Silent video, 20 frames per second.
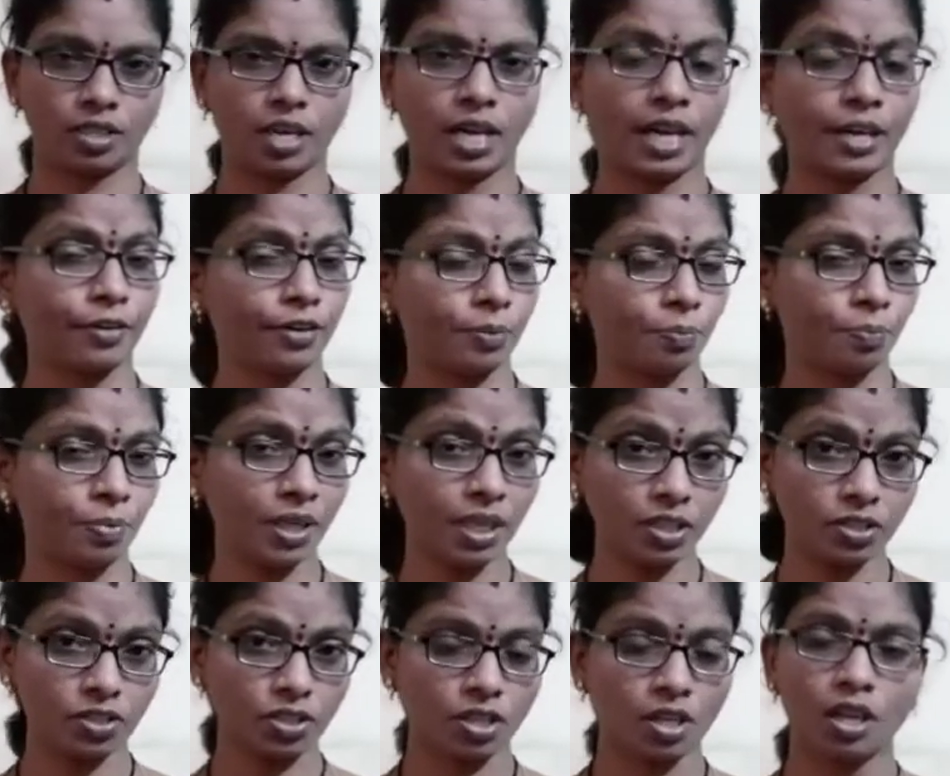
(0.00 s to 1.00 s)
I
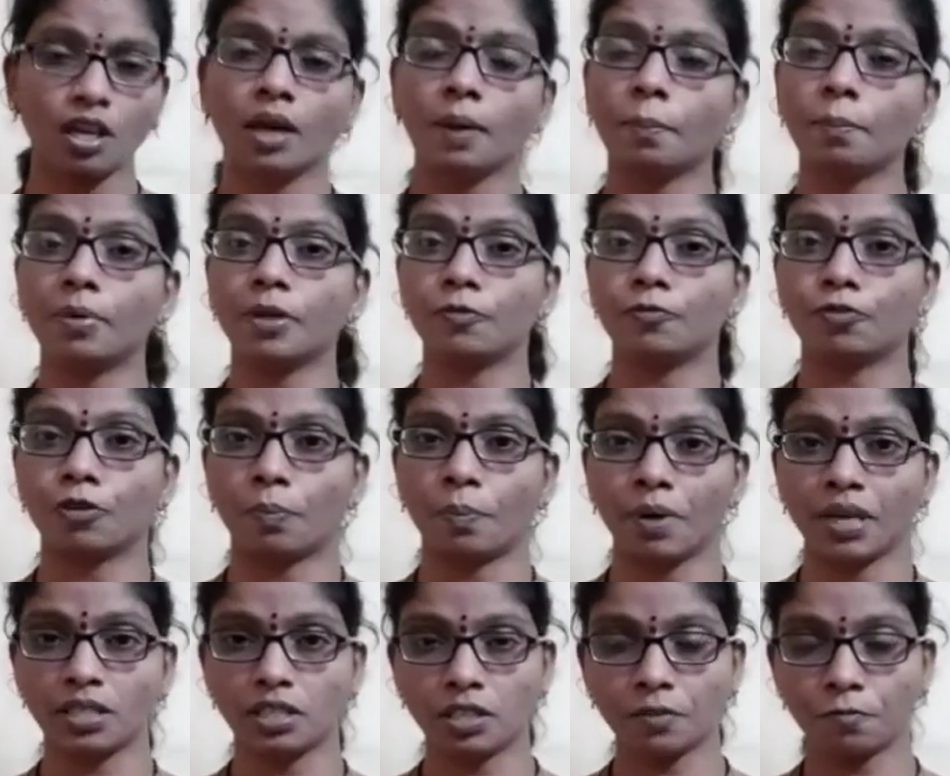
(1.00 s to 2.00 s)
repeat, P for
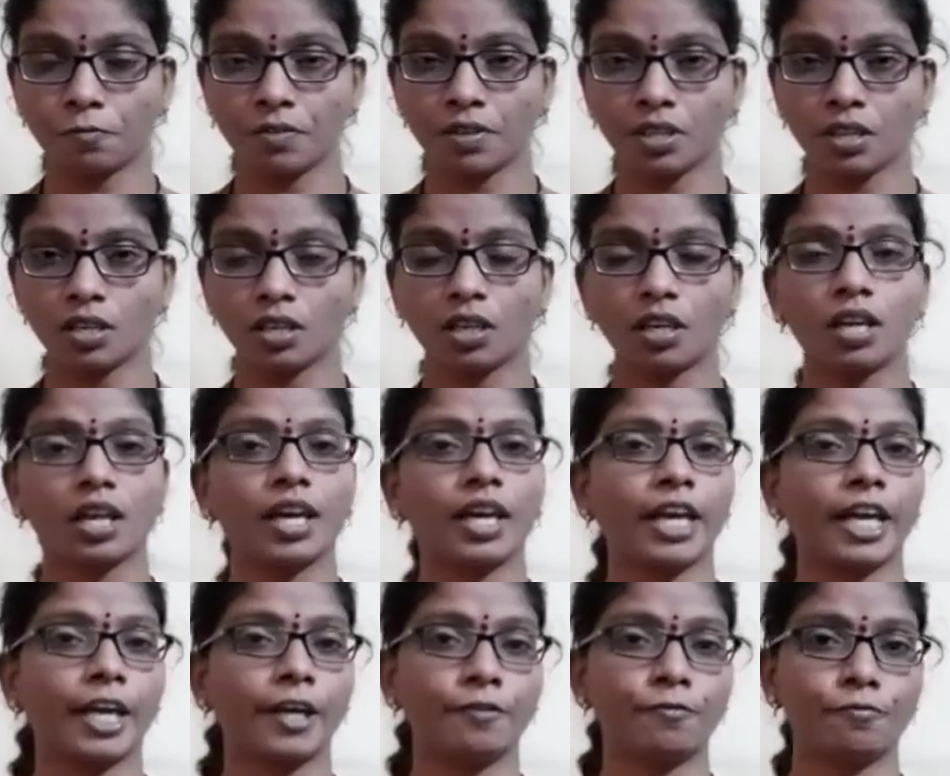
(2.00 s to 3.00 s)
Pacific,
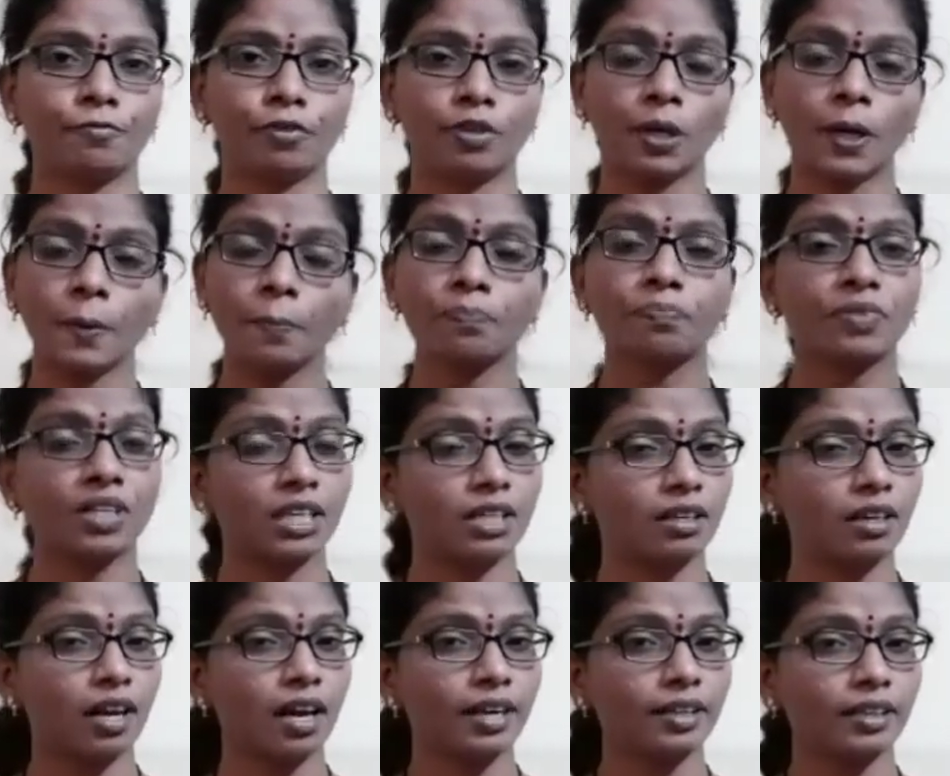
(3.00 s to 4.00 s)
A for
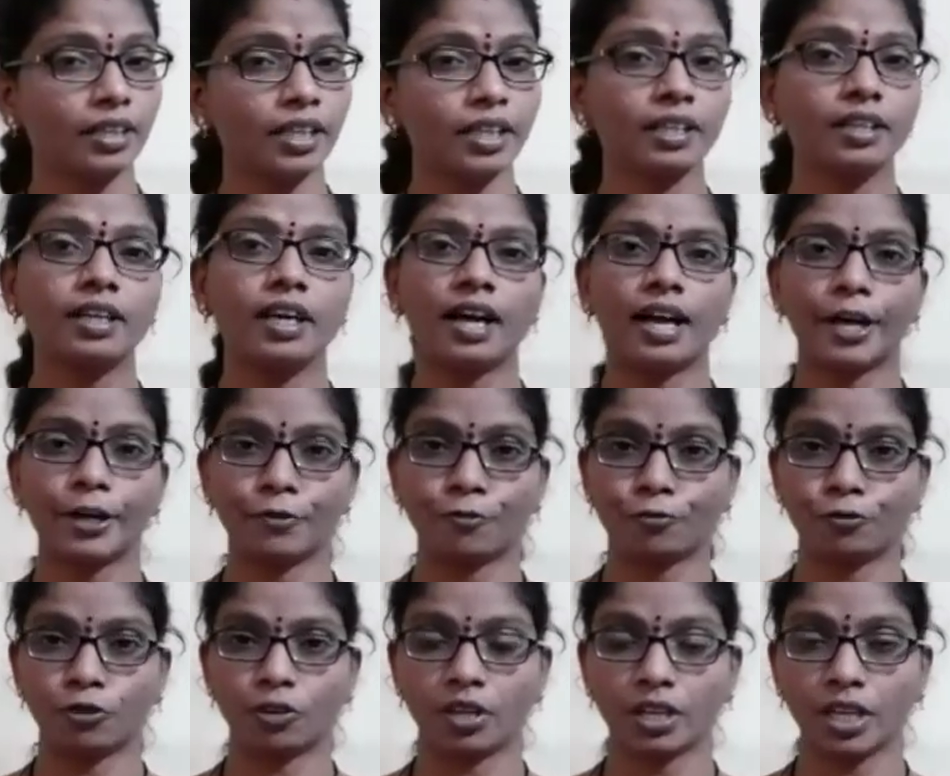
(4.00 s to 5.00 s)
Atlantic, I
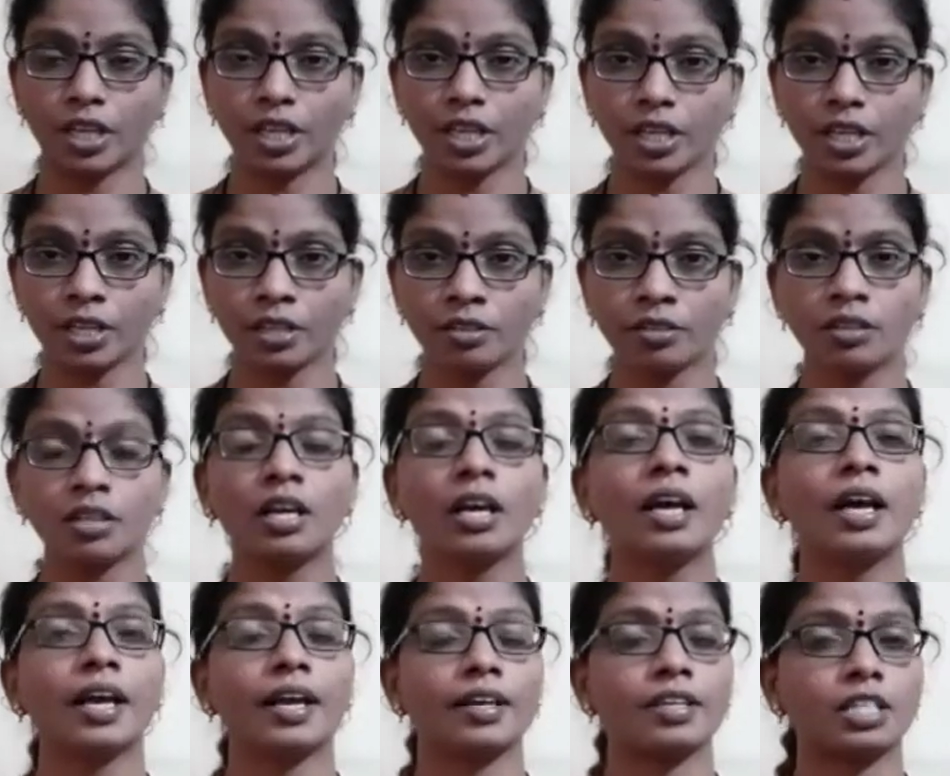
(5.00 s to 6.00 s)
for Indian,
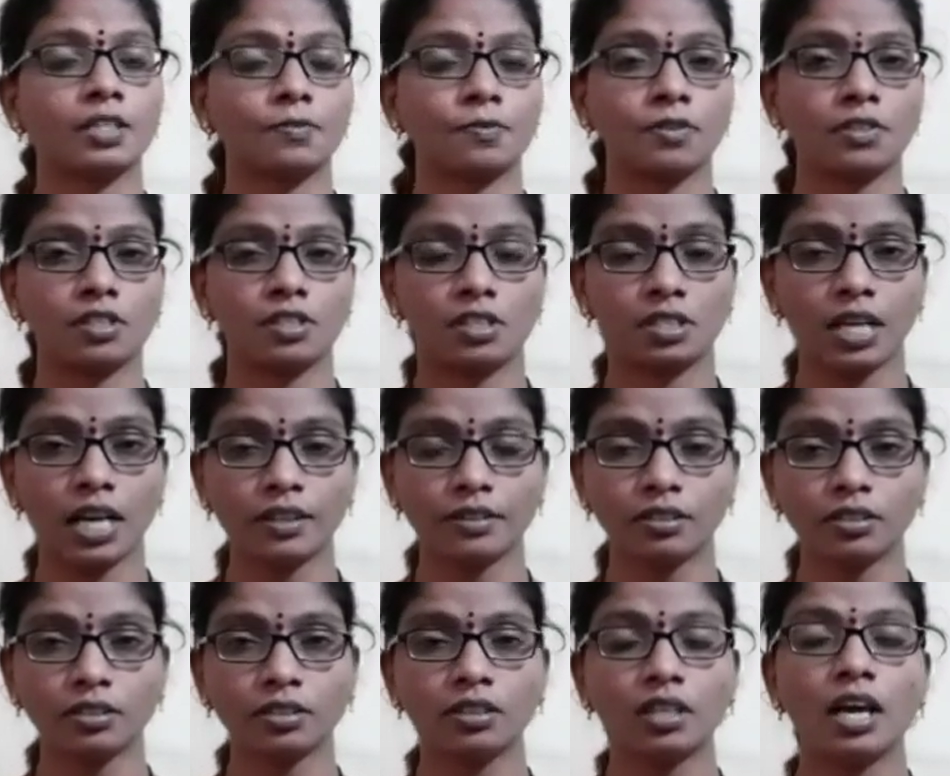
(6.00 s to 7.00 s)
S for
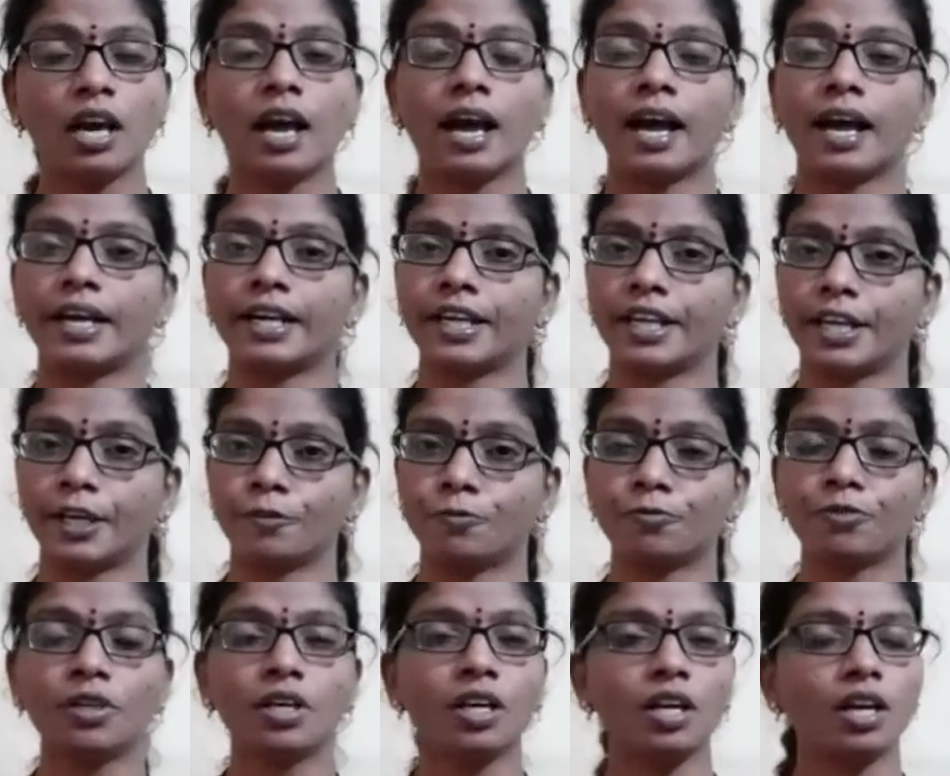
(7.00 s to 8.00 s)
Southern, and A
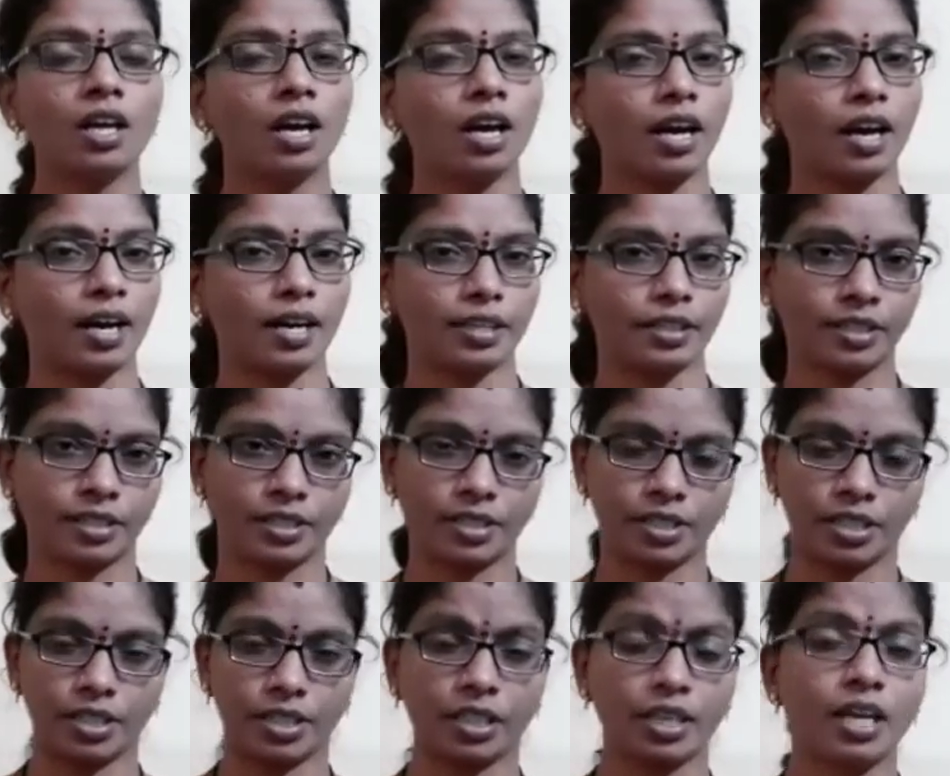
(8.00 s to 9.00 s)
for
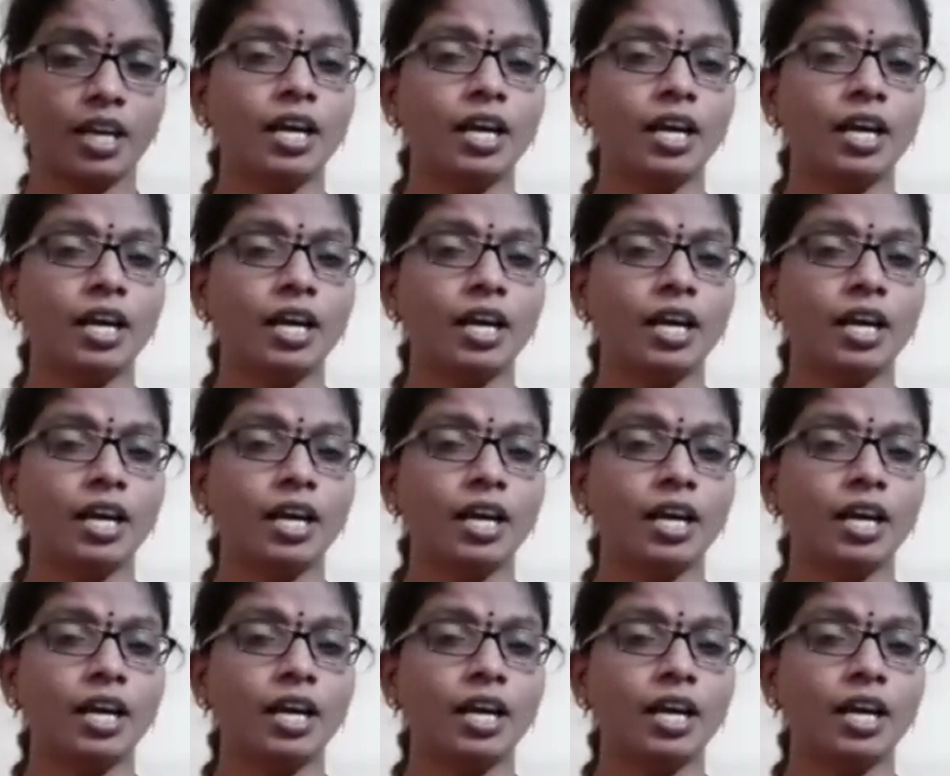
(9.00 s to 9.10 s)
Arctic.